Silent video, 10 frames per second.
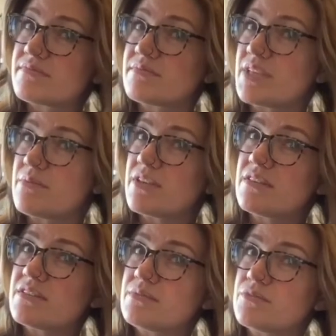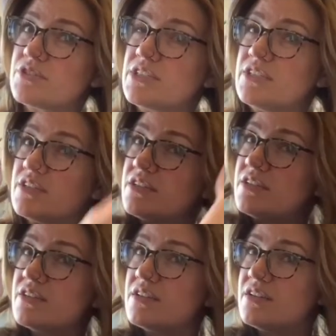Maybe a little more here.
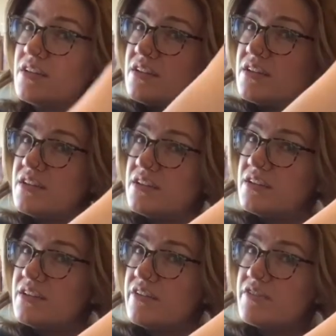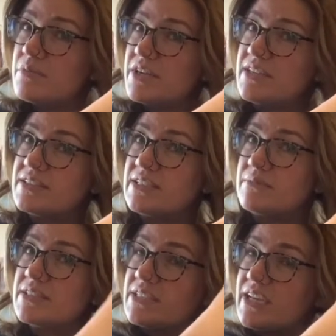Everybody
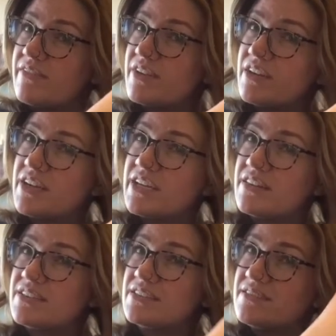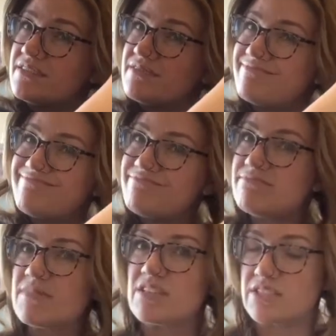seems to have an area that
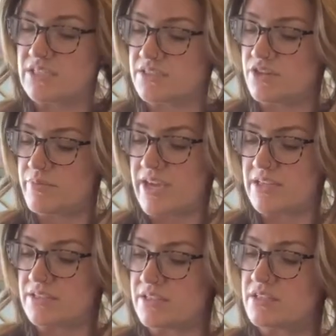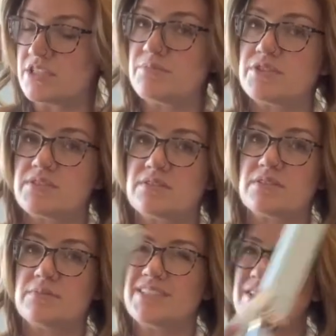they need to go back and touch up just a
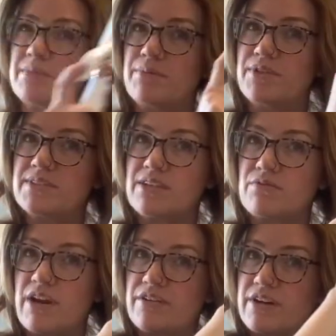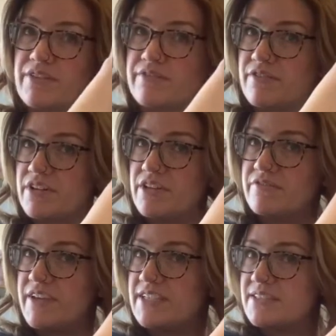little bit. Some people it's like right around the front of your
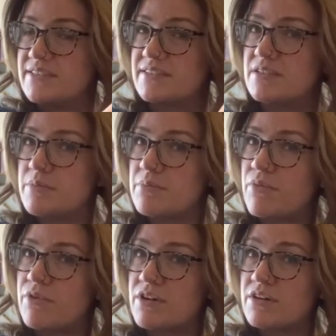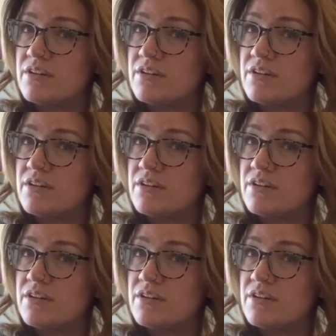face, it's a little bit more.